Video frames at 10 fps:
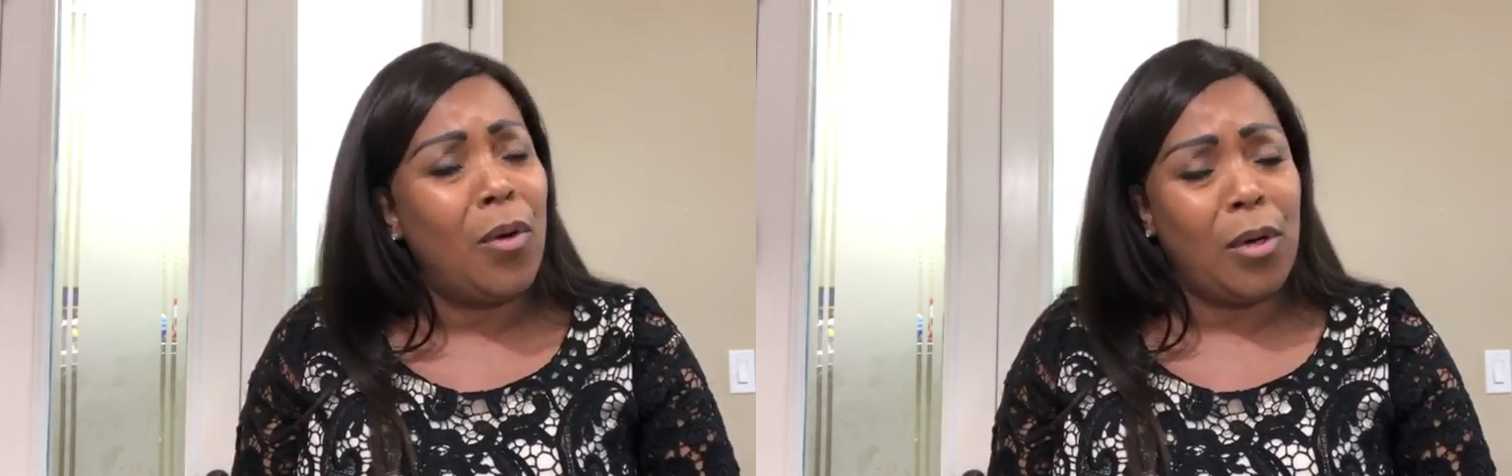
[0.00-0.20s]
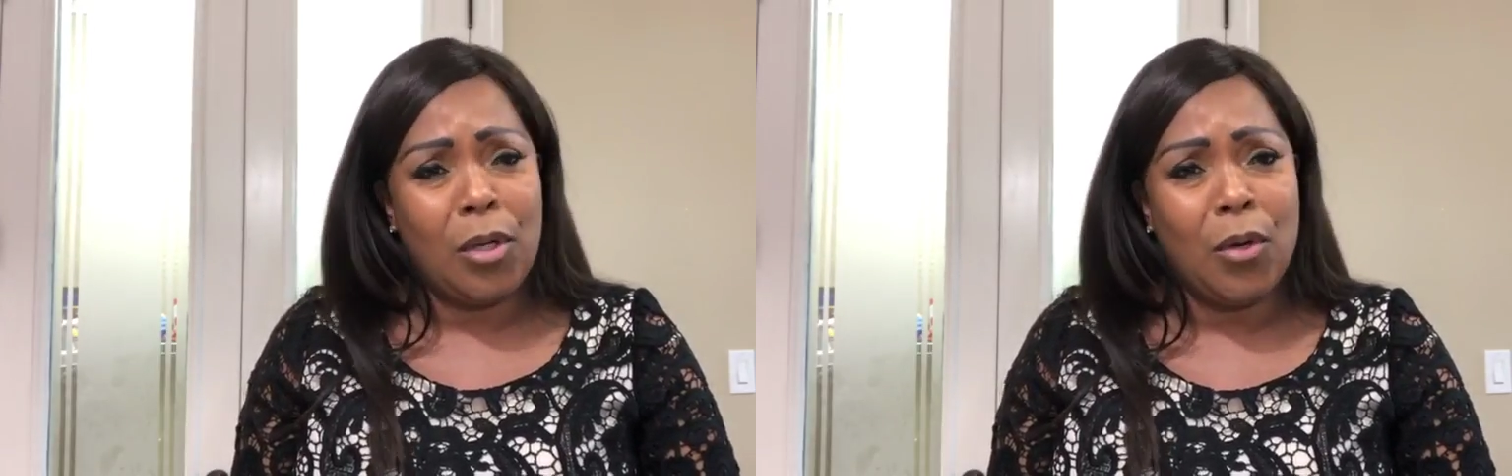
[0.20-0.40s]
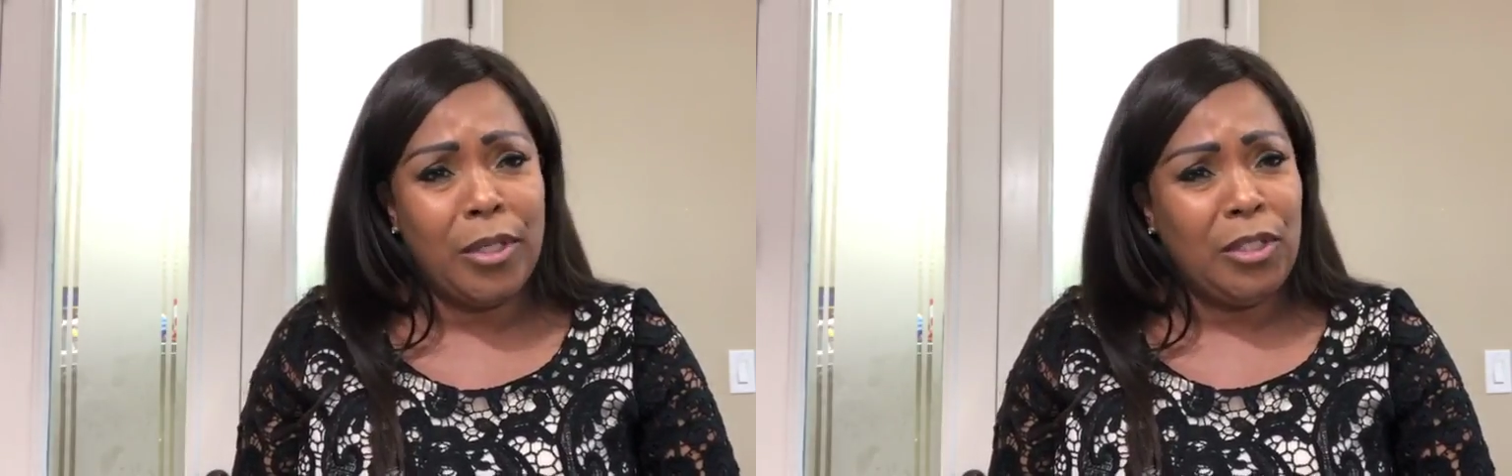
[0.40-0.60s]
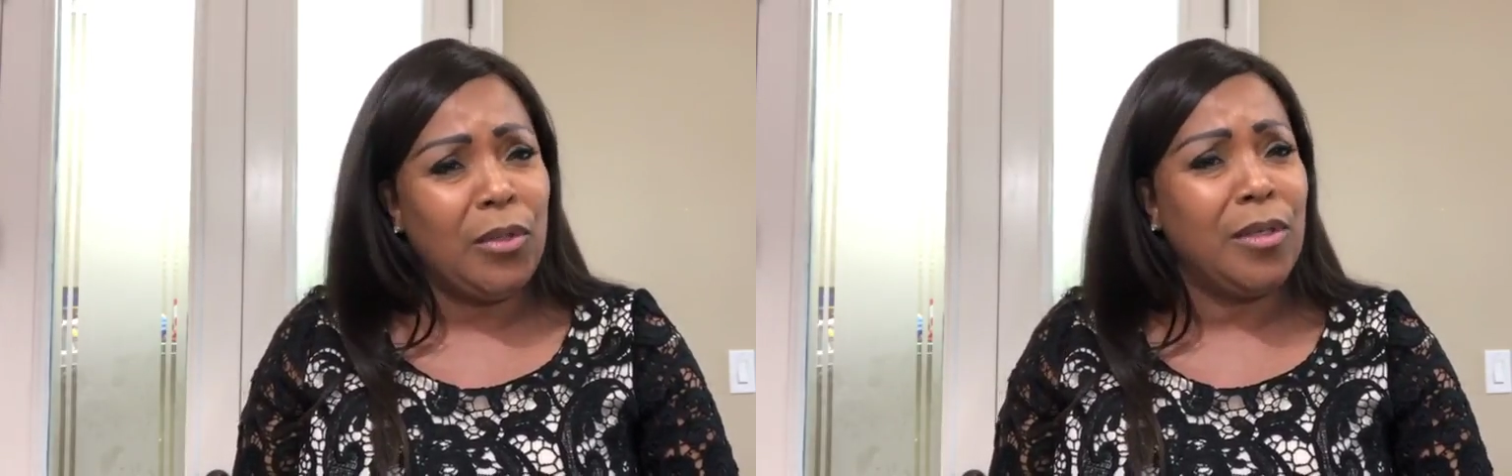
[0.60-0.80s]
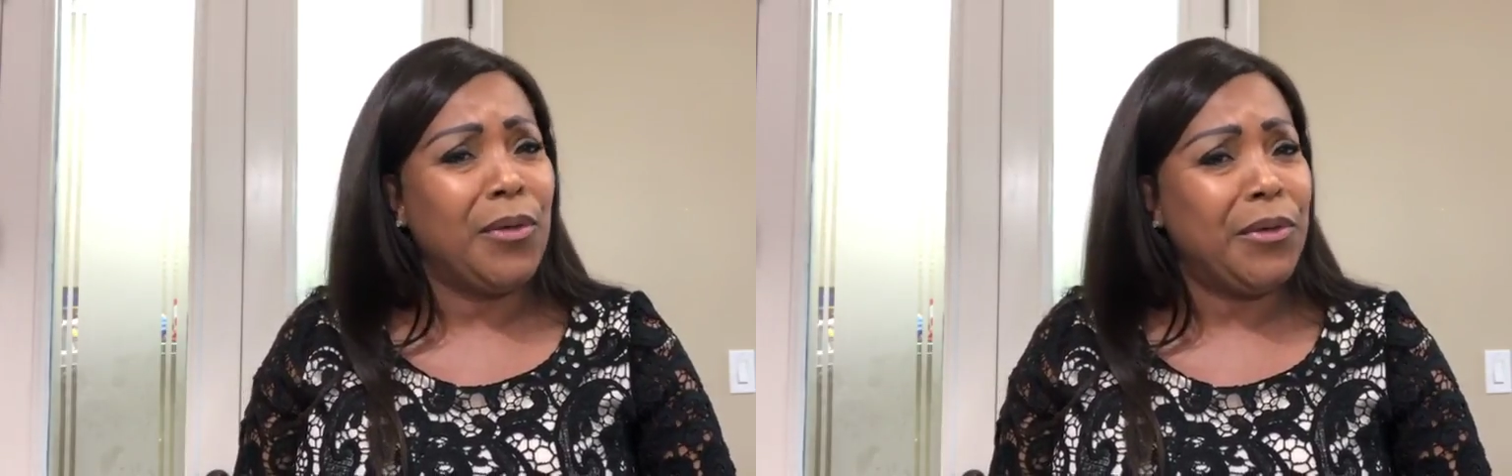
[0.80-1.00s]
want to go
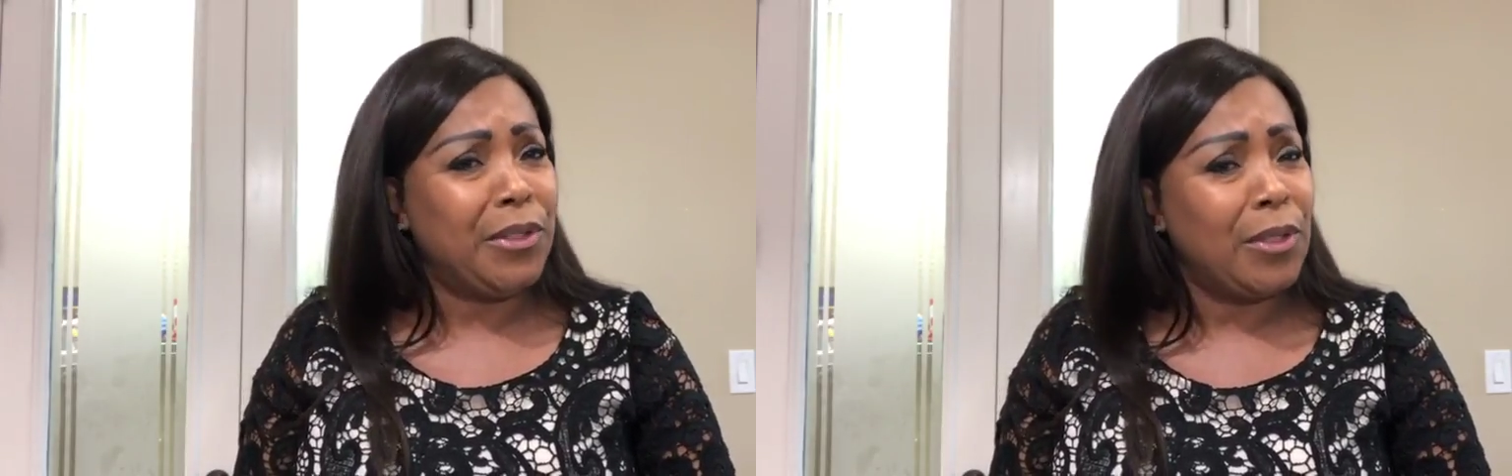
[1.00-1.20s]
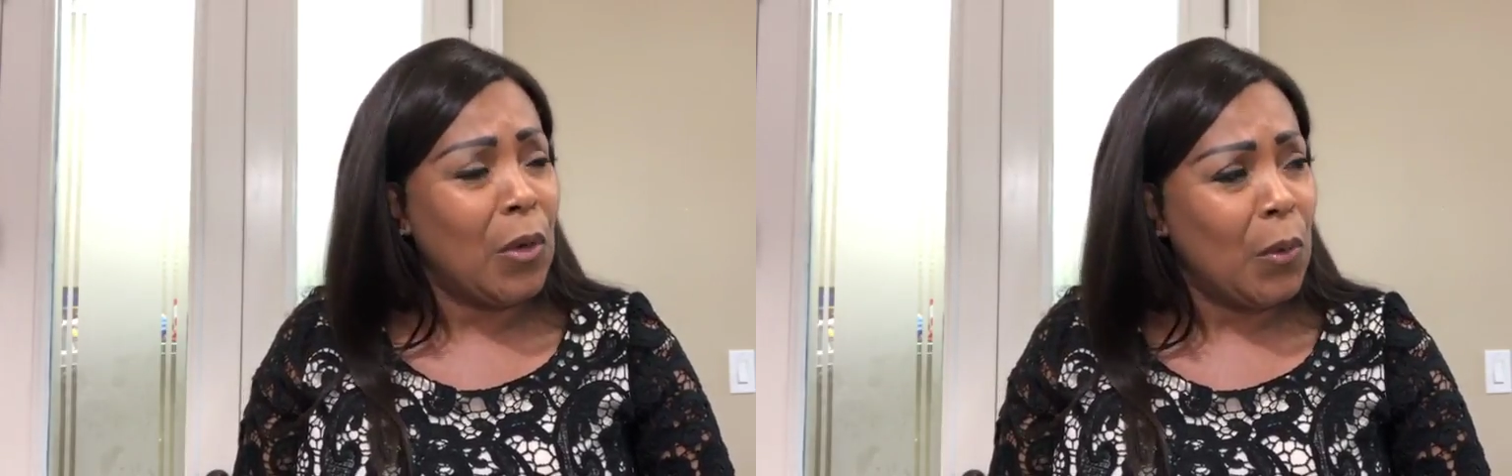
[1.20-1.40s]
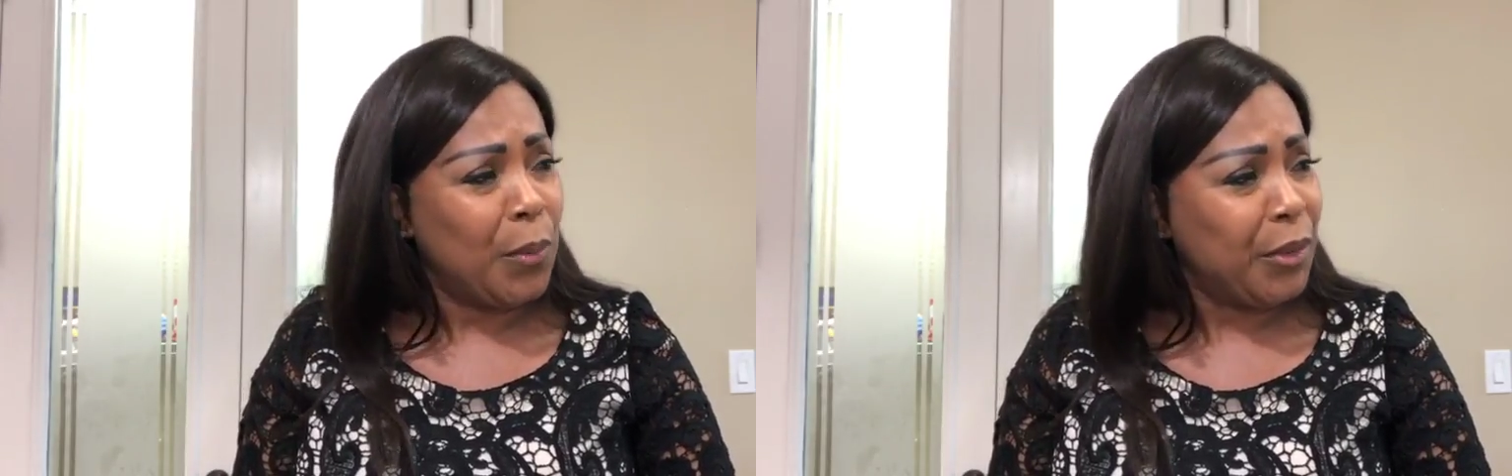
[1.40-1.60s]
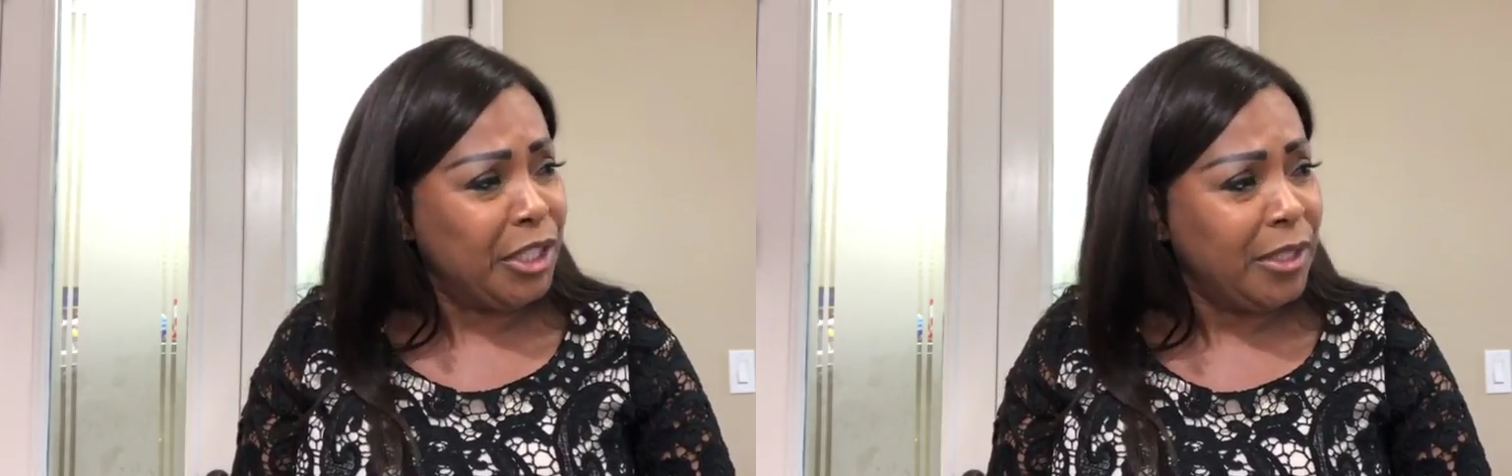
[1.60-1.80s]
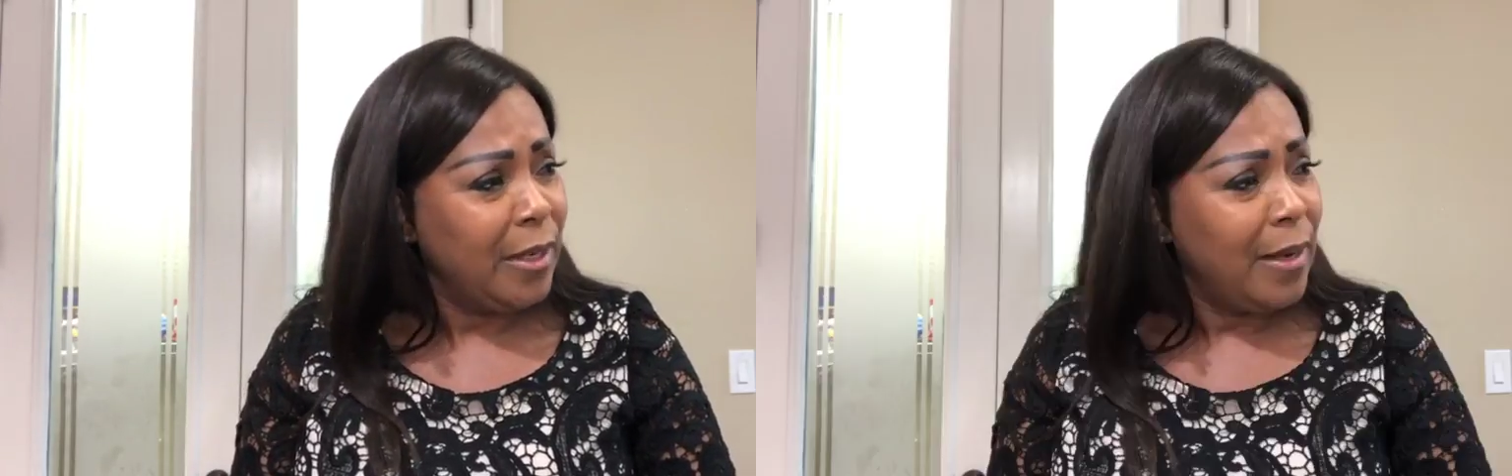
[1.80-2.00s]
into a nursing home, Bridget.